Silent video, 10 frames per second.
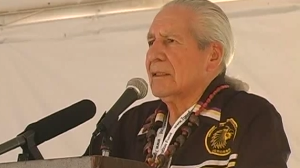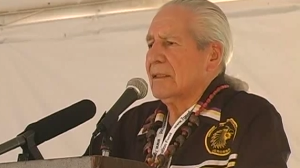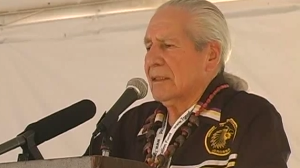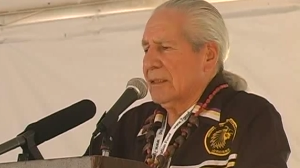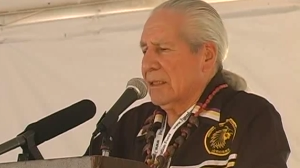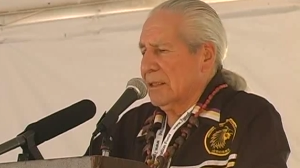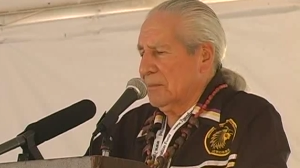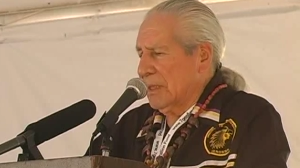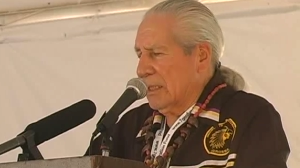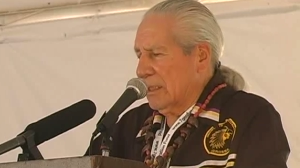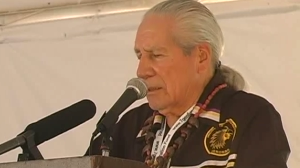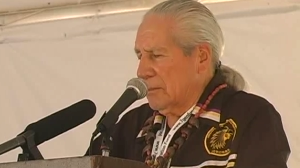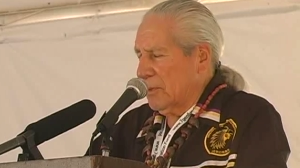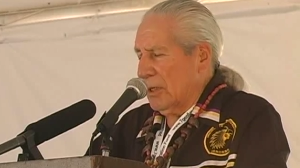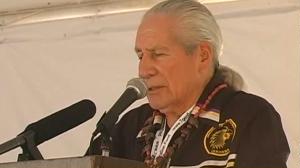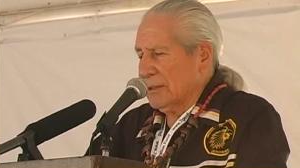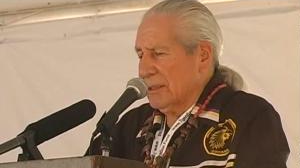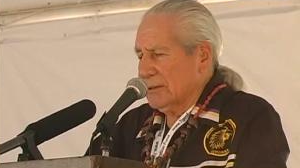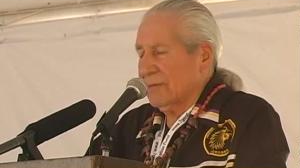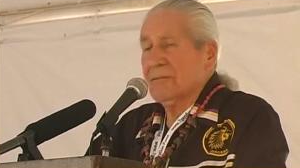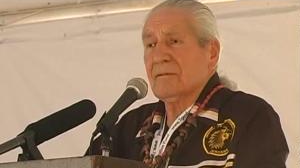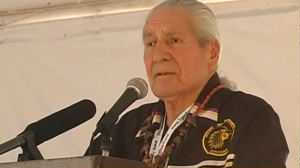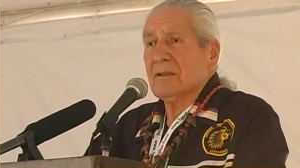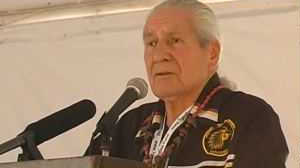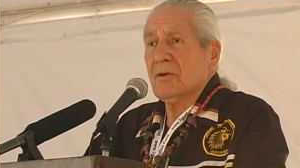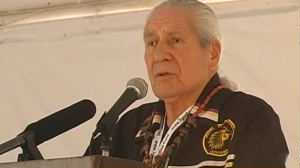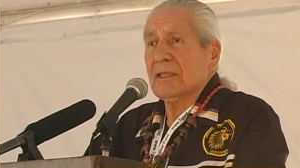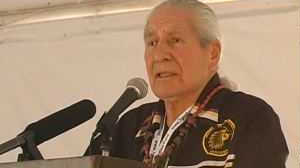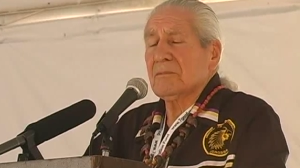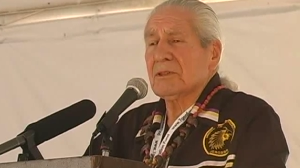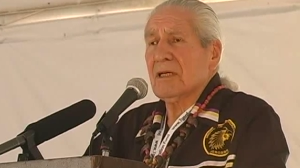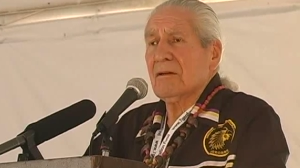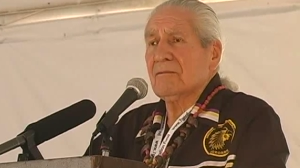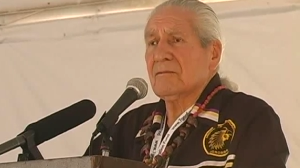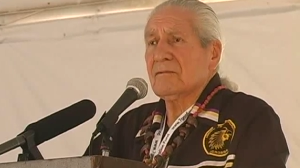And then he began the process of condoling himself.